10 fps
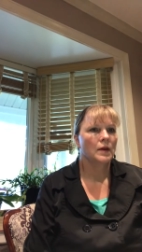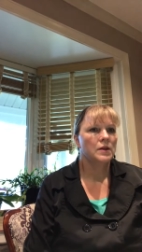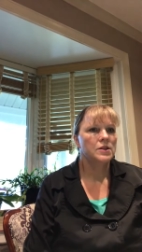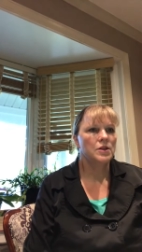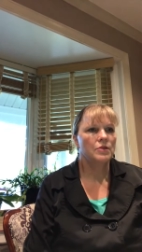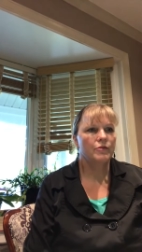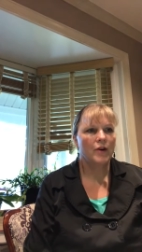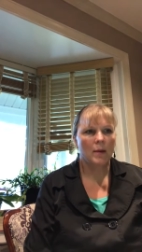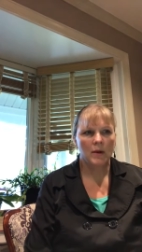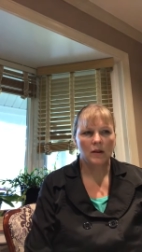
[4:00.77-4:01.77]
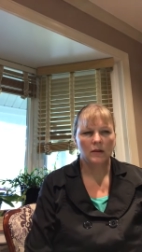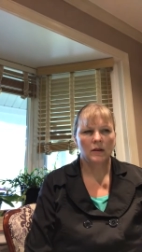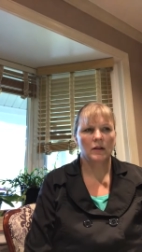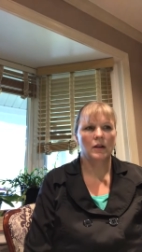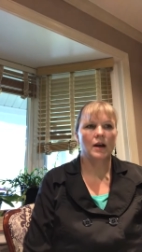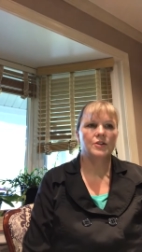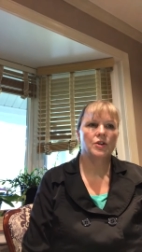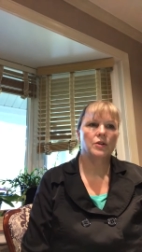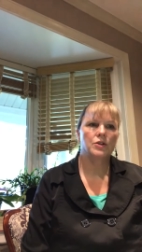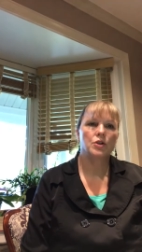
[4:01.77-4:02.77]
So the
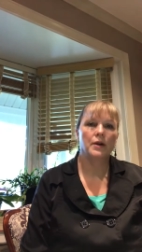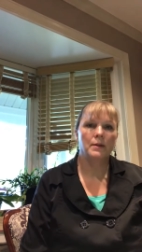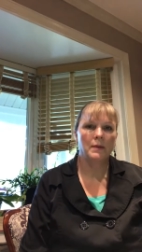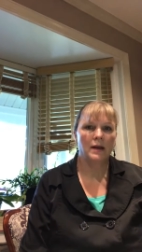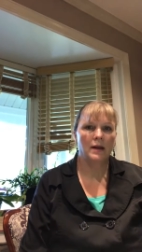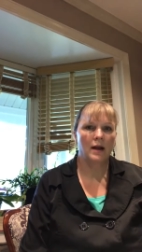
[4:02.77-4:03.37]
pharmacological treatment